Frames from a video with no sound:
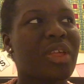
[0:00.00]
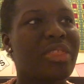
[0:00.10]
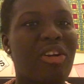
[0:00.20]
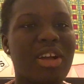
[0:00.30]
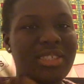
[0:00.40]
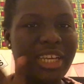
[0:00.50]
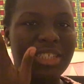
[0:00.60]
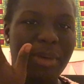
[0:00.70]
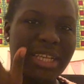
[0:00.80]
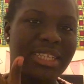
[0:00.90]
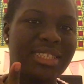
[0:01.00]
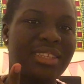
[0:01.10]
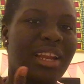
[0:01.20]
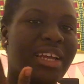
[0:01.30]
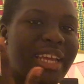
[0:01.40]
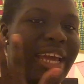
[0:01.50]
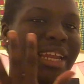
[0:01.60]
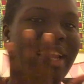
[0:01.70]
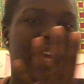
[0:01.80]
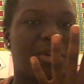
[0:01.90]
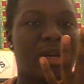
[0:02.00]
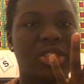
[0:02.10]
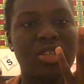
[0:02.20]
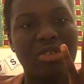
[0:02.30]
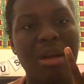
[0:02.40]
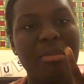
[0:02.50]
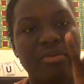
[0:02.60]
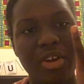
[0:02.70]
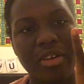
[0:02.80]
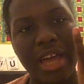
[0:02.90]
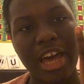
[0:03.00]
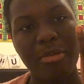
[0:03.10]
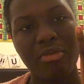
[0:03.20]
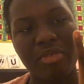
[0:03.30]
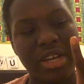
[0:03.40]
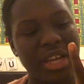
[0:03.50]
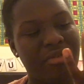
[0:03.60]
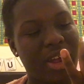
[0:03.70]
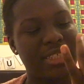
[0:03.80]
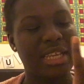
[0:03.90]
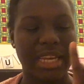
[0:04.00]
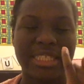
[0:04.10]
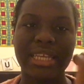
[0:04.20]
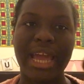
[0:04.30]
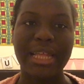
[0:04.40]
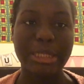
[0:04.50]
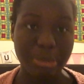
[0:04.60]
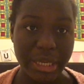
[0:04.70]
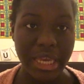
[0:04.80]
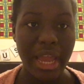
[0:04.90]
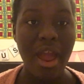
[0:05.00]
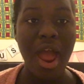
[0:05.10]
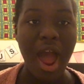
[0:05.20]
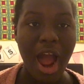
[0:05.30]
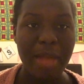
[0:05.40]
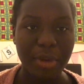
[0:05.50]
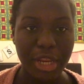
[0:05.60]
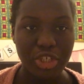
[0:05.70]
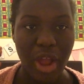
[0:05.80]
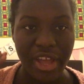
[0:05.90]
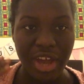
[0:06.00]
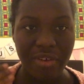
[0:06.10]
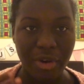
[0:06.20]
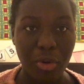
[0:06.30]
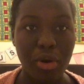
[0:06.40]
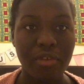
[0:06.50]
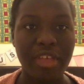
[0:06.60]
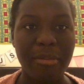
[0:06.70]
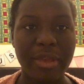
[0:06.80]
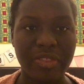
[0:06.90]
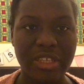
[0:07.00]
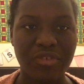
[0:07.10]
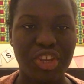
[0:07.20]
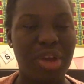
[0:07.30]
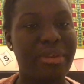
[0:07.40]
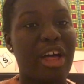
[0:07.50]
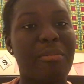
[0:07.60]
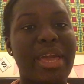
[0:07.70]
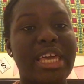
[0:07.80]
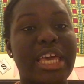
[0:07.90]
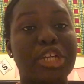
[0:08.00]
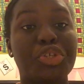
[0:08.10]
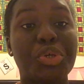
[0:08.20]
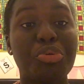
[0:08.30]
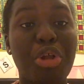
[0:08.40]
there are 6 bases to learning any language: grammar, vocab, reading, writing, listening, and speaking. I'm going to try and cover all of them in this video without making it too